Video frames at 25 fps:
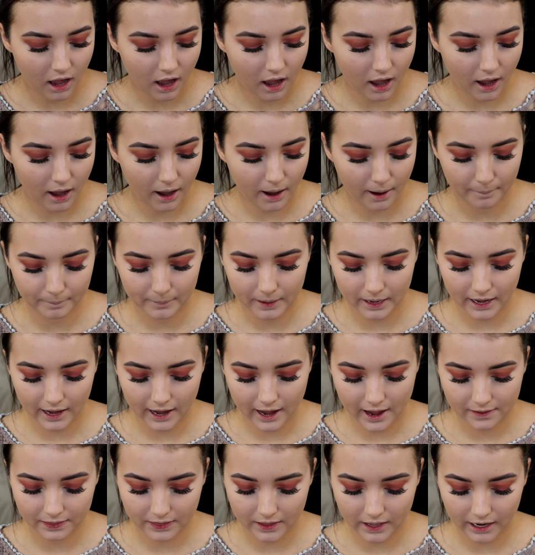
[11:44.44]

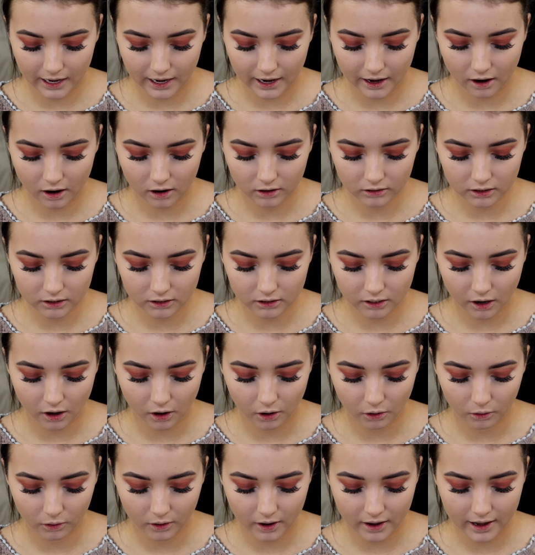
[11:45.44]
And then I
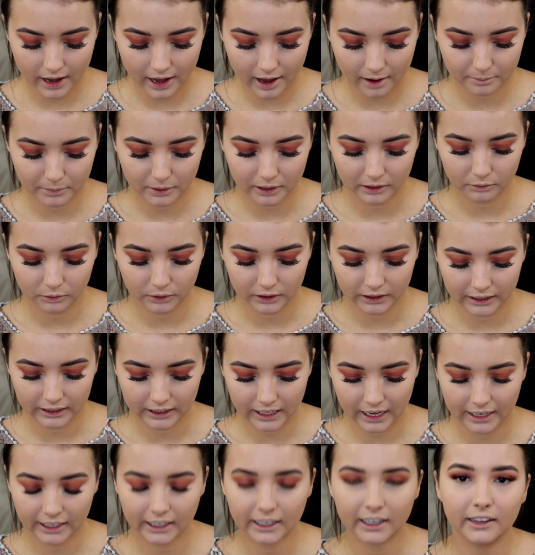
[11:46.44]
also have been really
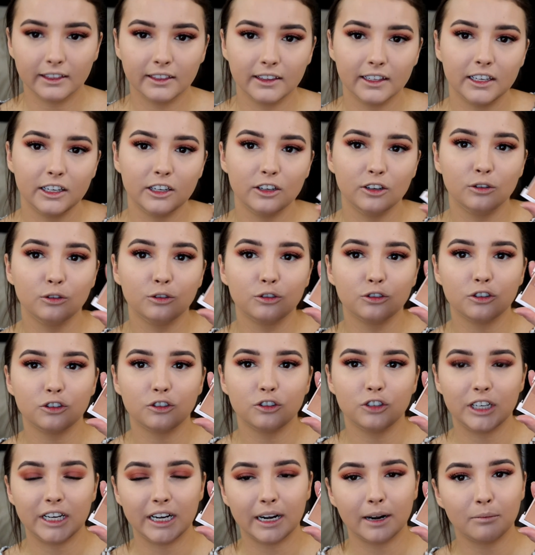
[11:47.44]
liking the
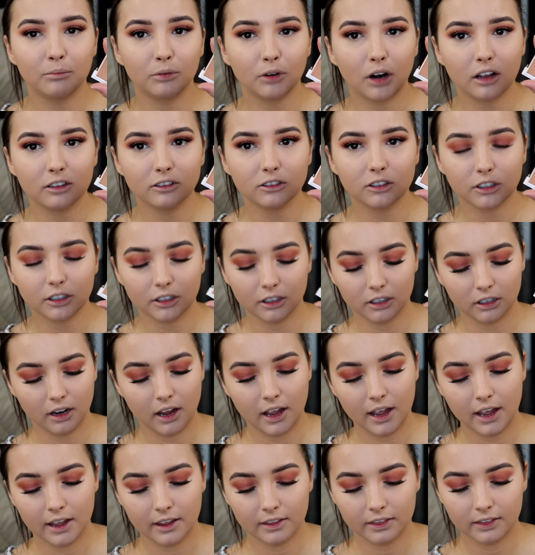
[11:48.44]
Neutrogena bronzer.
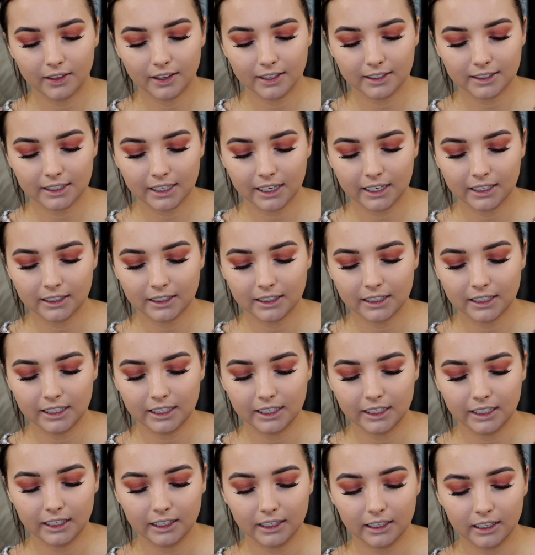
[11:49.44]
This is
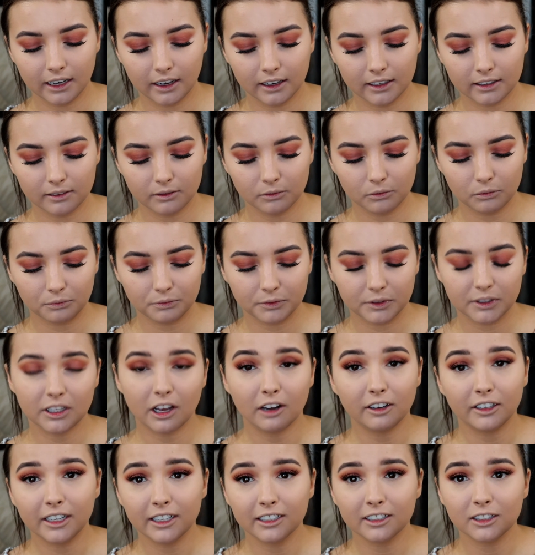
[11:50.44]
the
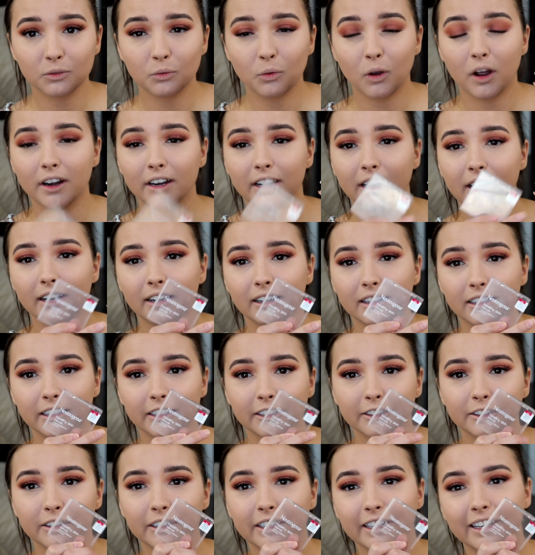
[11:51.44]
Sunkissed one, and
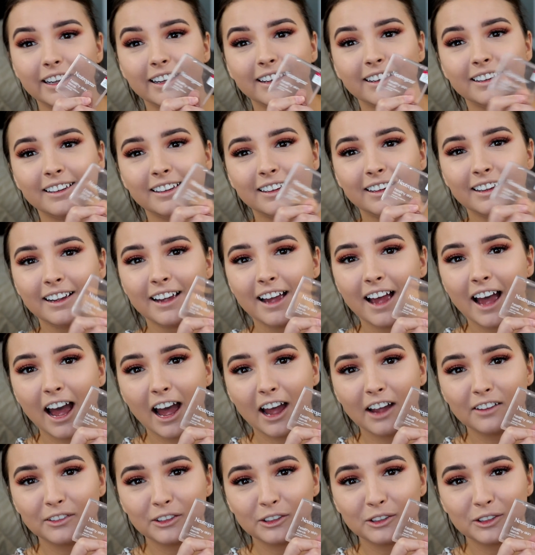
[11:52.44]
clearly
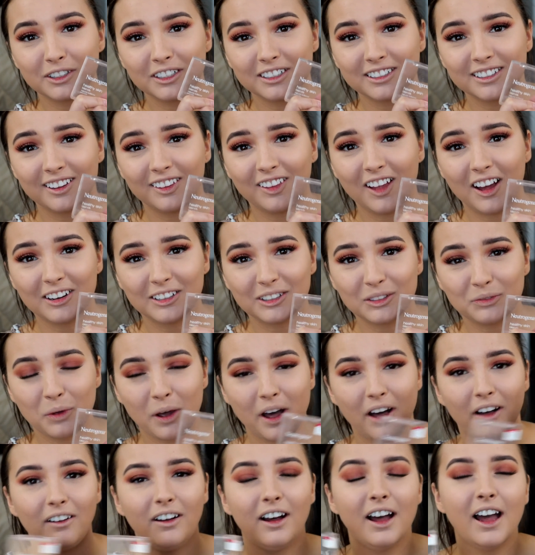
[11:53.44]
I've used this a lot as
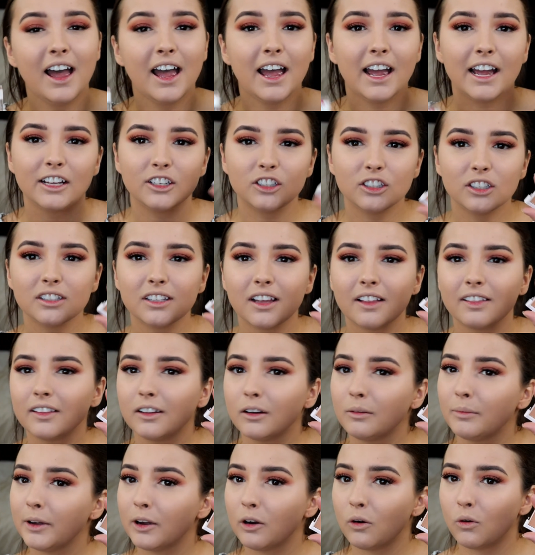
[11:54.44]
well. It's just a
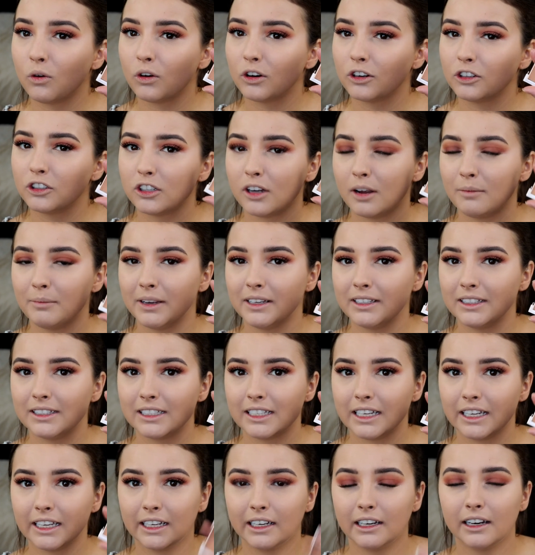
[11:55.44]
little bit orange on my
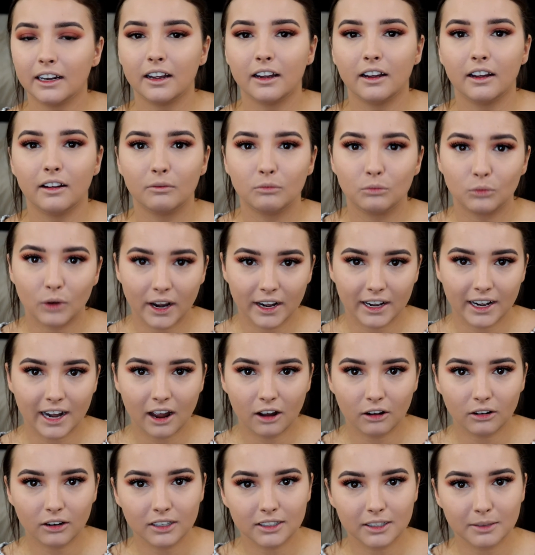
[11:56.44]
skin right
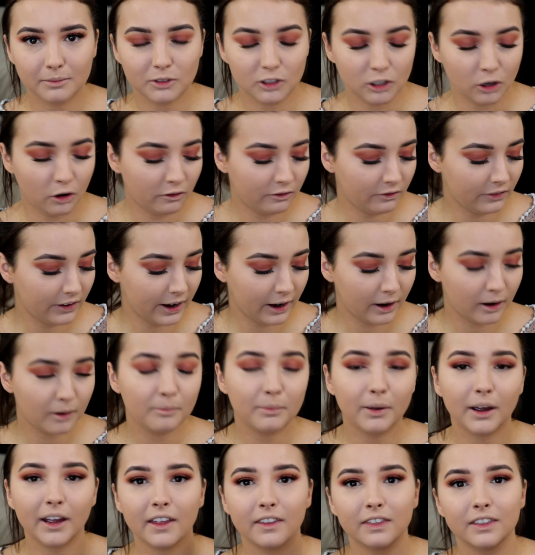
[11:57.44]
now because I'm so
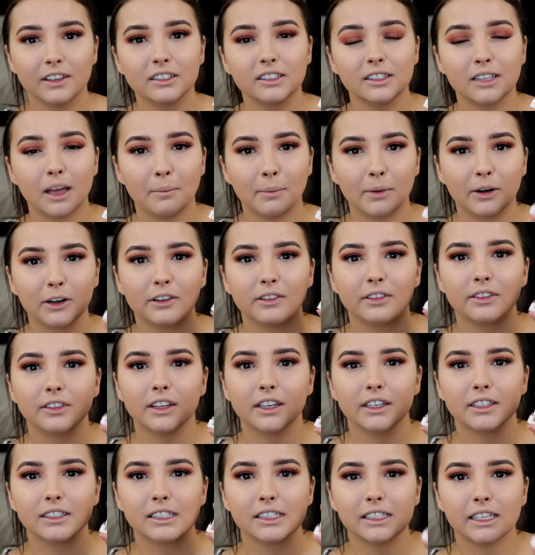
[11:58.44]
fair, but in the summer,
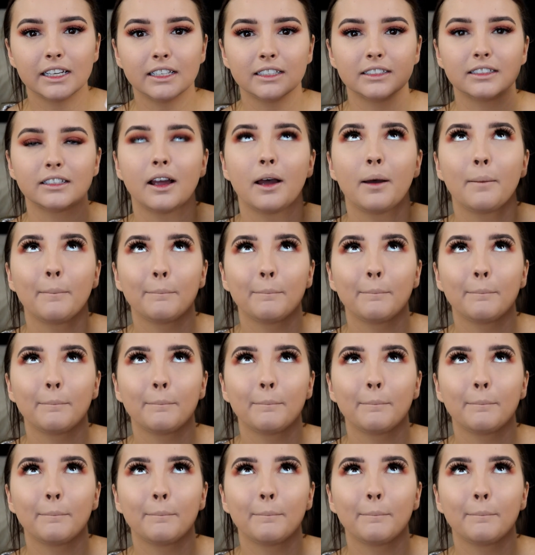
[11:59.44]
this is